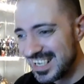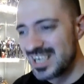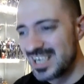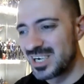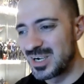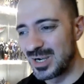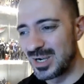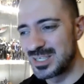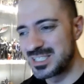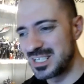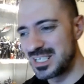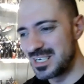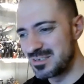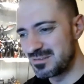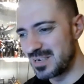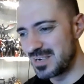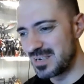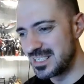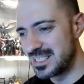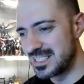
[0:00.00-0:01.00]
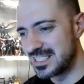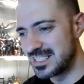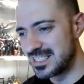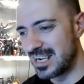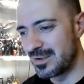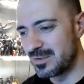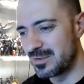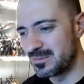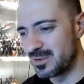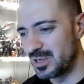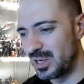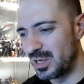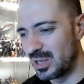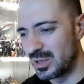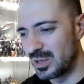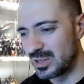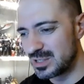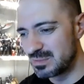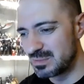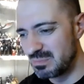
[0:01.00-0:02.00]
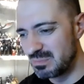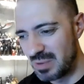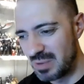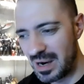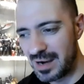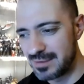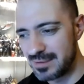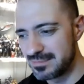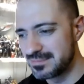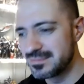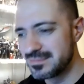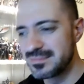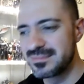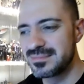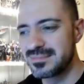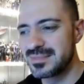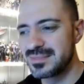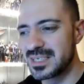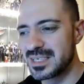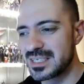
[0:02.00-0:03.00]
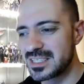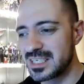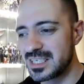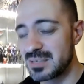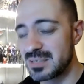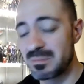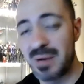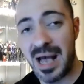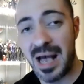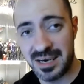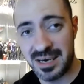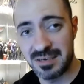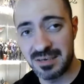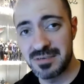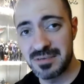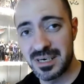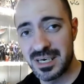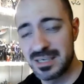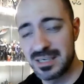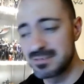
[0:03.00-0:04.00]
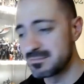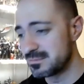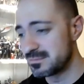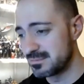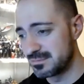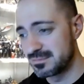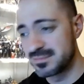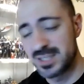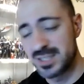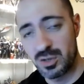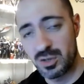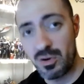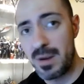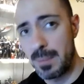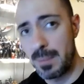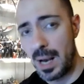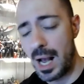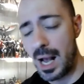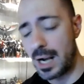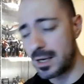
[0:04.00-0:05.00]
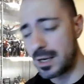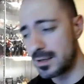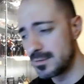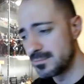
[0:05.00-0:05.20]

Can't see his face to see how it fully looks, but you can see the back of the figure. It's a great back.